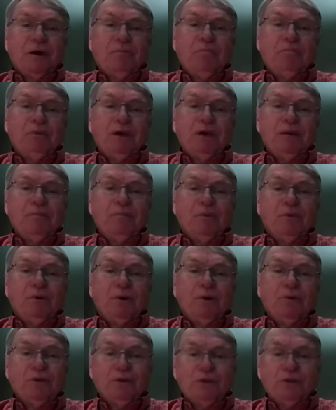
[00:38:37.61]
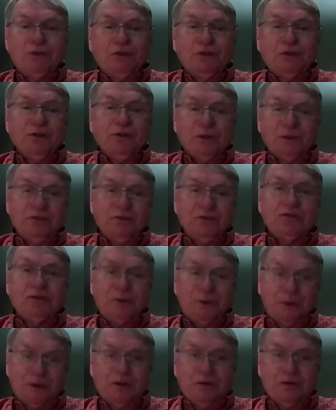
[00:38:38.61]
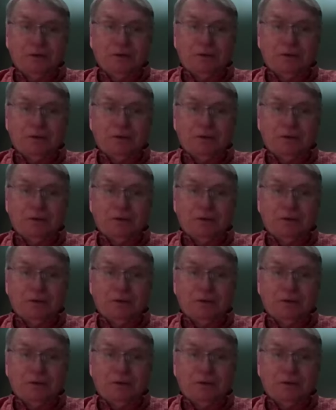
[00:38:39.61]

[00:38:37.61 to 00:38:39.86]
a bit more resilience to it